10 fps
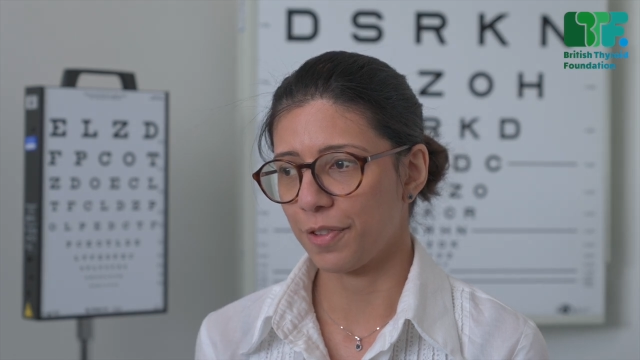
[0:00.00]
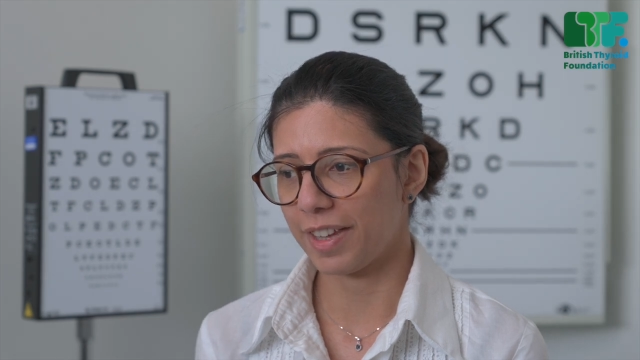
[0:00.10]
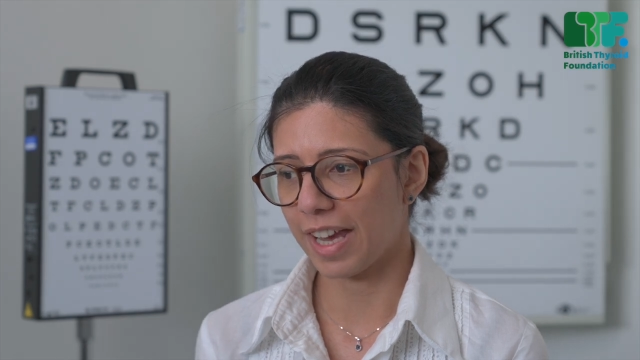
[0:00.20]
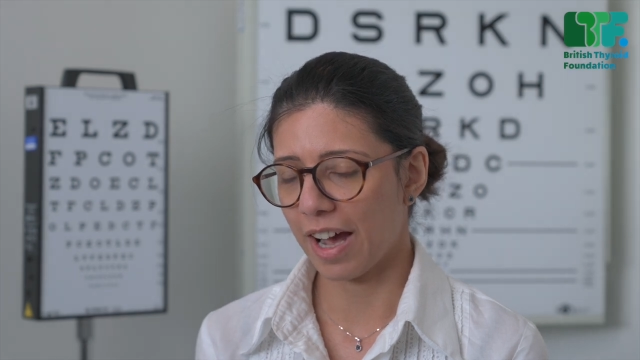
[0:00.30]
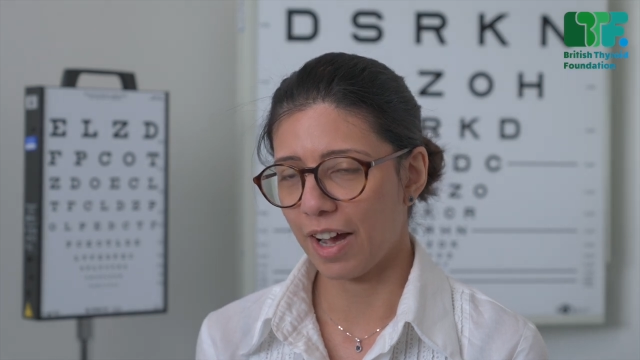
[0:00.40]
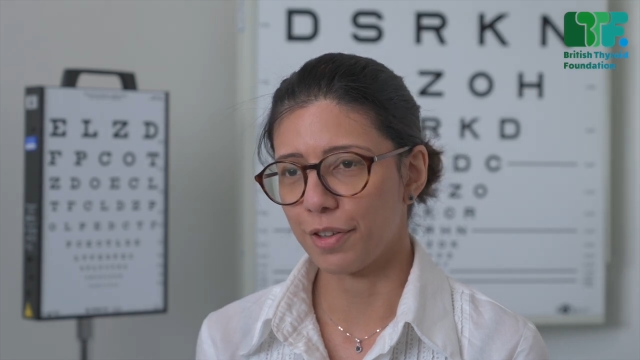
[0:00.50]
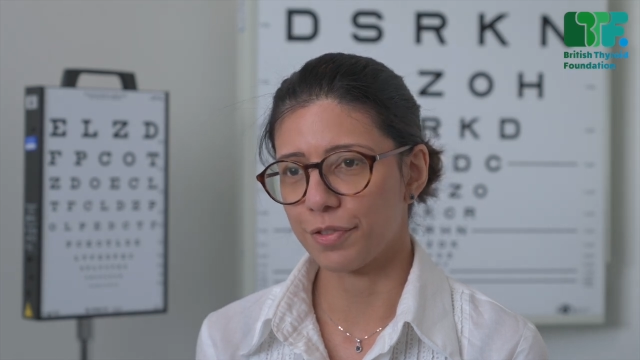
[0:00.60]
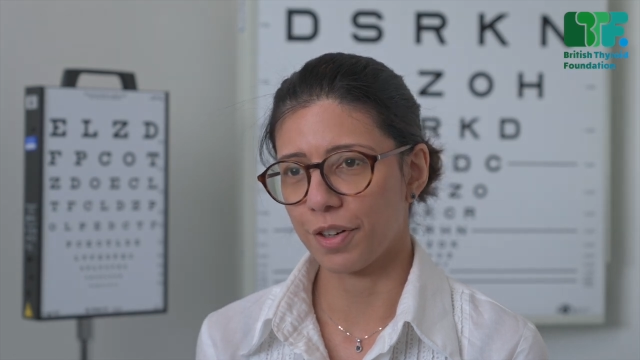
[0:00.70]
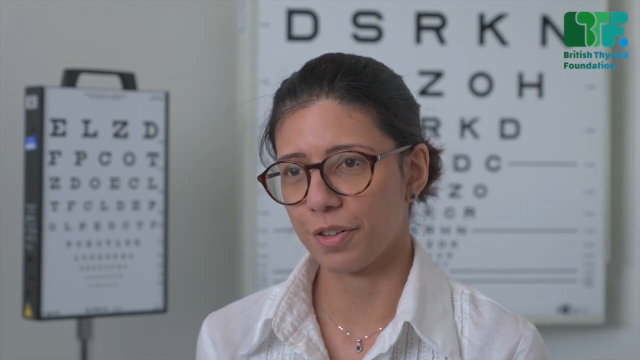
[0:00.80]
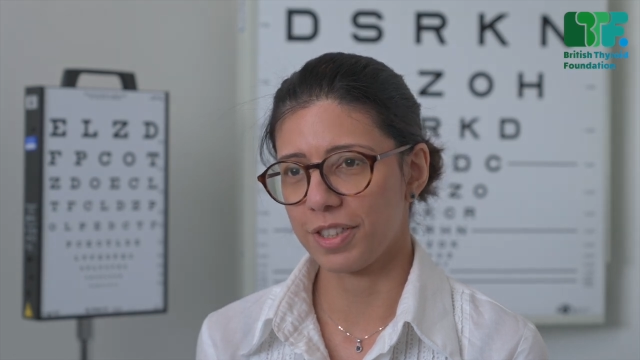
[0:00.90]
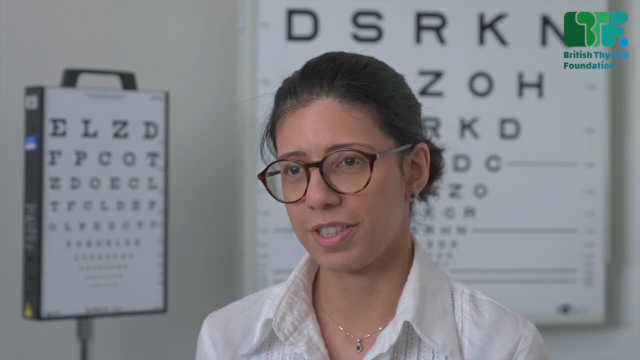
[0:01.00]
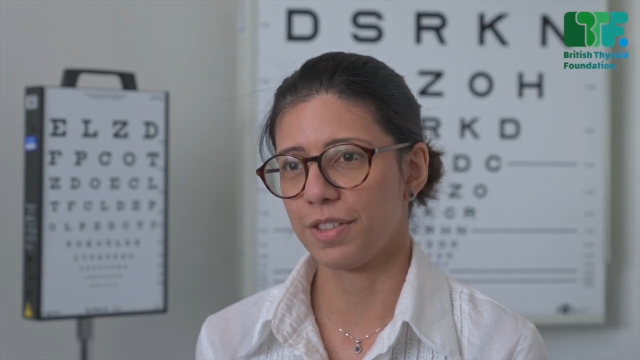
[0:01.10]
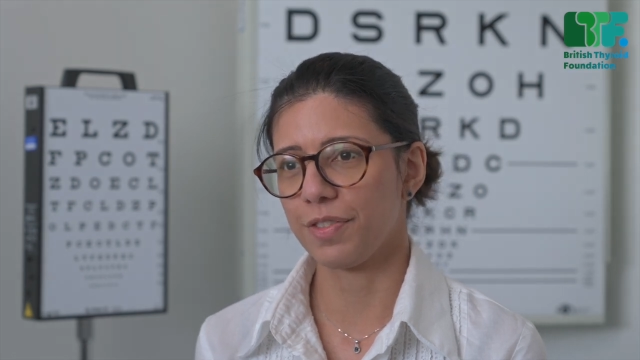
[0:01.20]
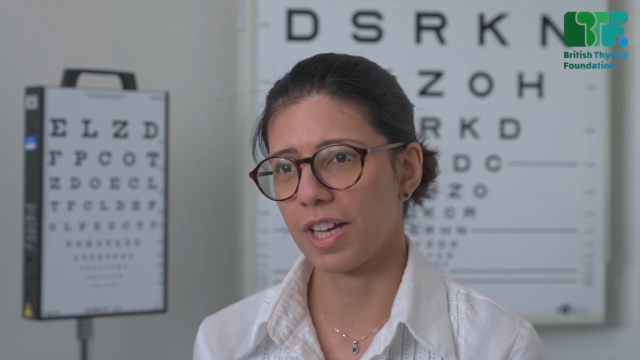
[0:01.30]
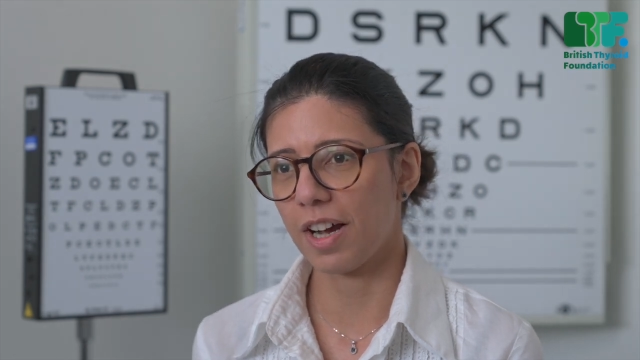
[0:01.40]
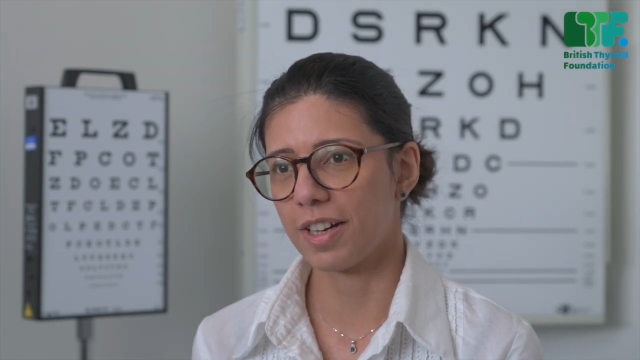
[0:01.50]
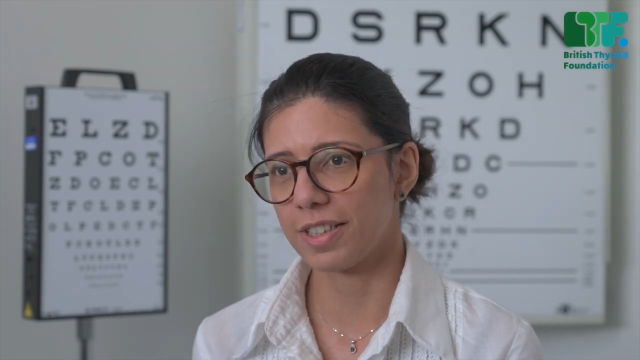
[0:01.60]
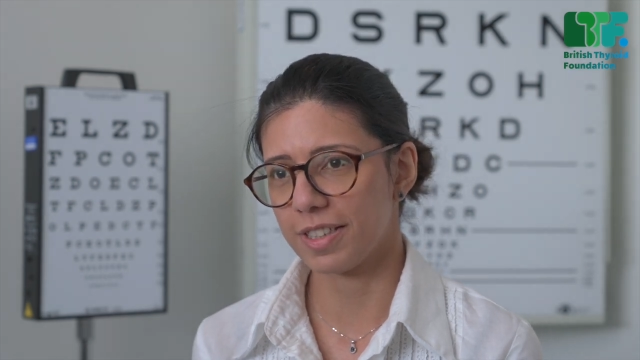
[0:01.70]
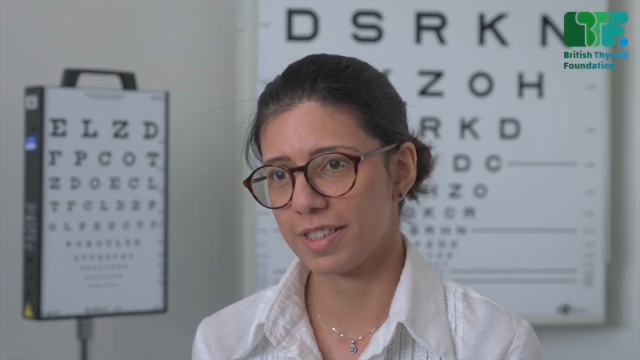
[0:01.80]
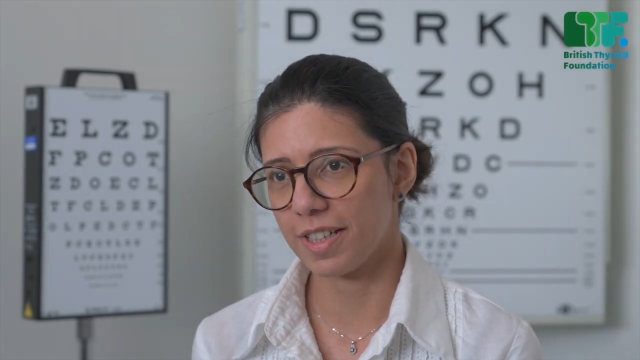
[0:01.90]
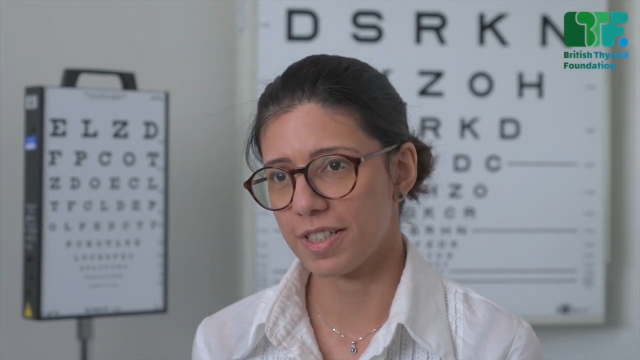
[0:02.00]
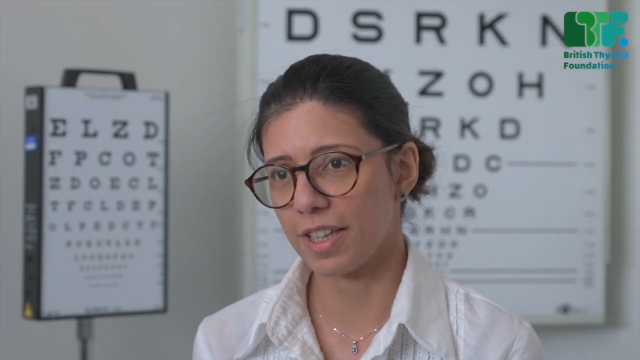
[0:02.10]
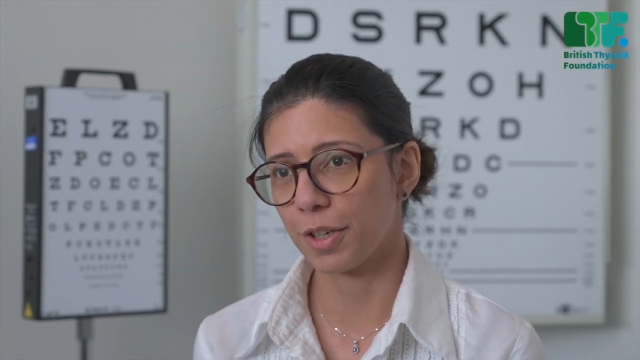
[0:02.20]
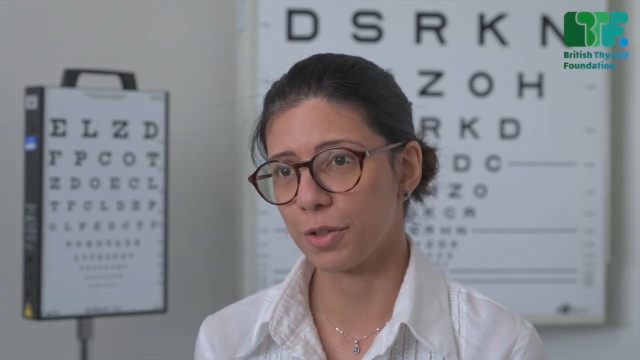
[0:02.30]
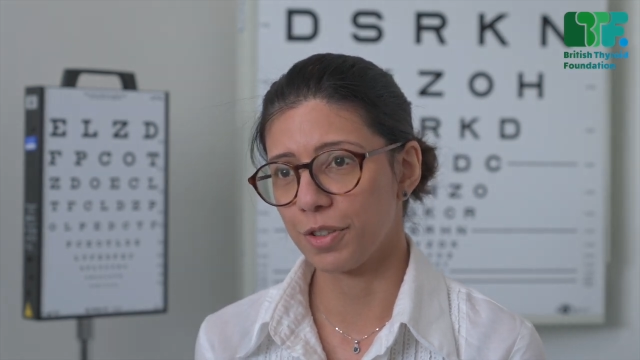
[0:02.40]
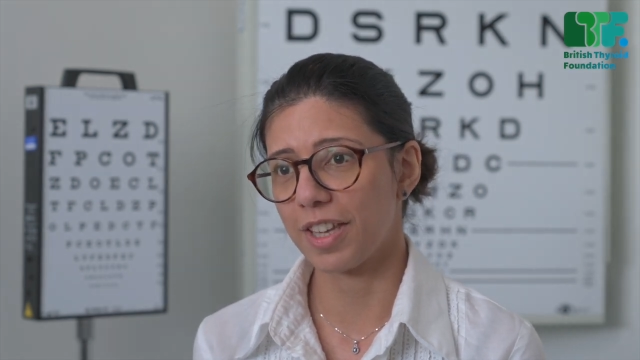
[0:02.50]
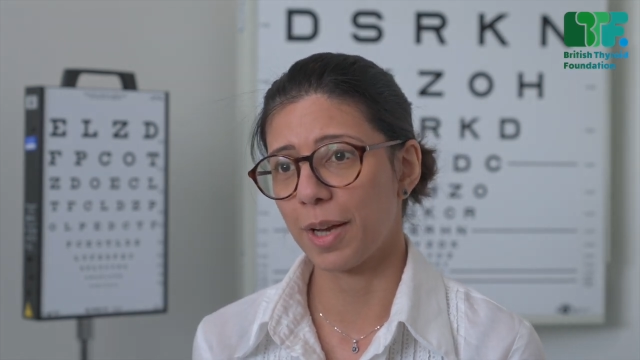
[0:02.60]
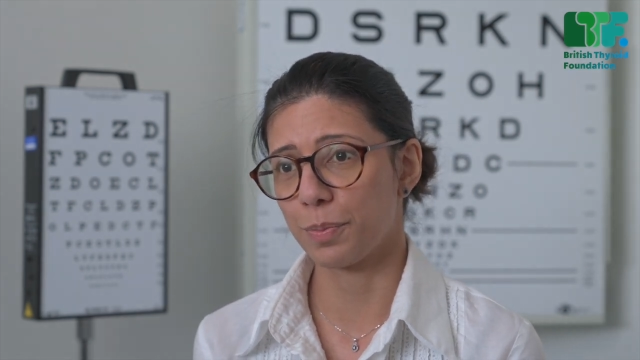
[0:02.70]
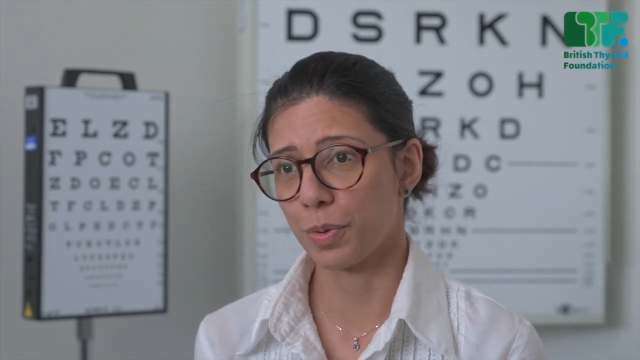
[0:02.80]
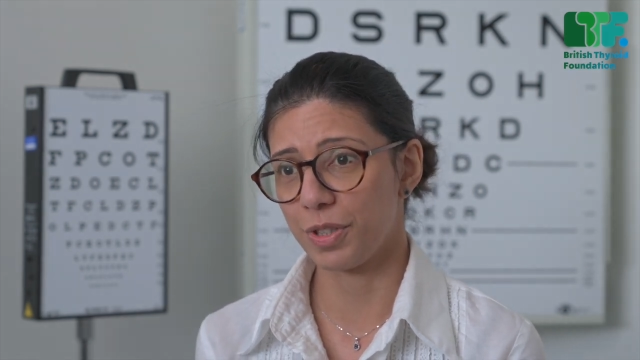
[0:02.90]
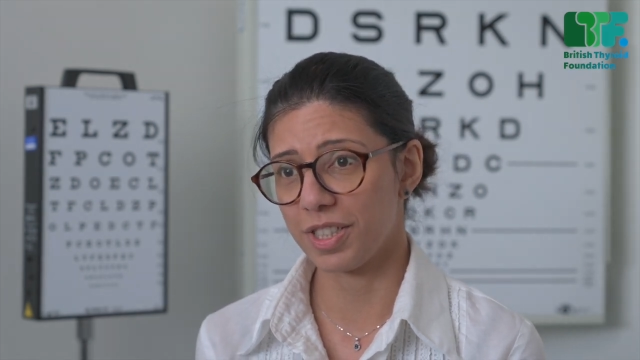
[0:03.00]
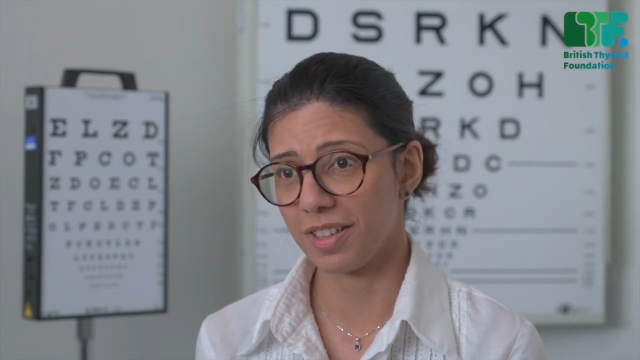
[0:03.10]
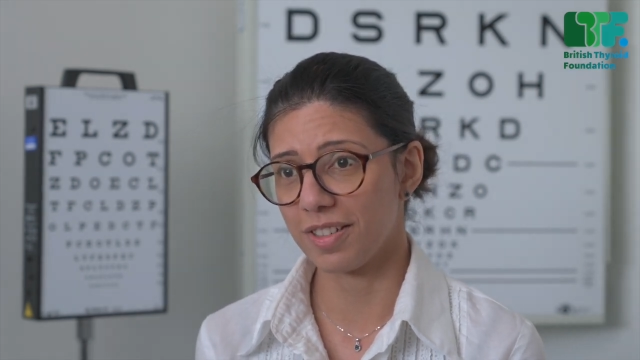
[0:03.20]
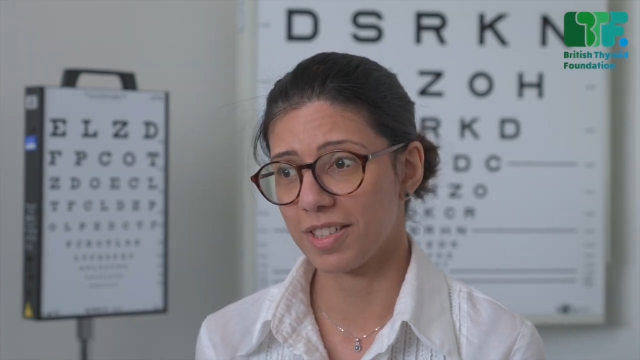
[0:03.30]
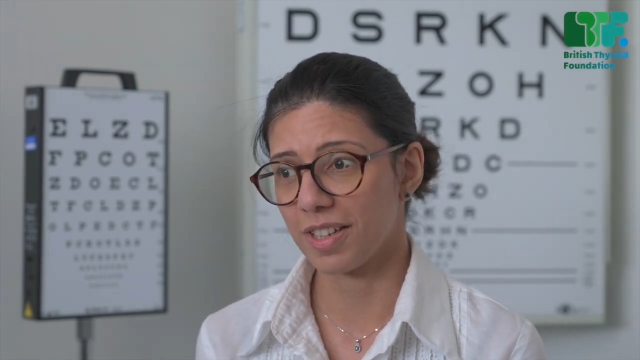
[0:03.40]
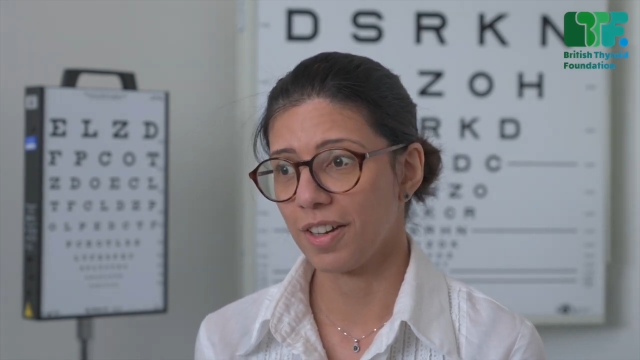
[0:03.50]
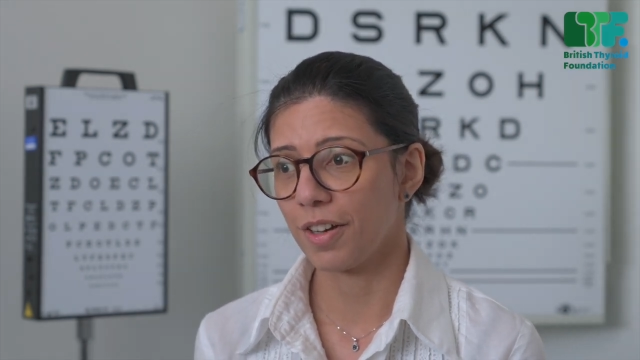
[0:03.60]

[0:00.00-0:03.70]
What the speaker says: they have got severe eye disease, they could then proceed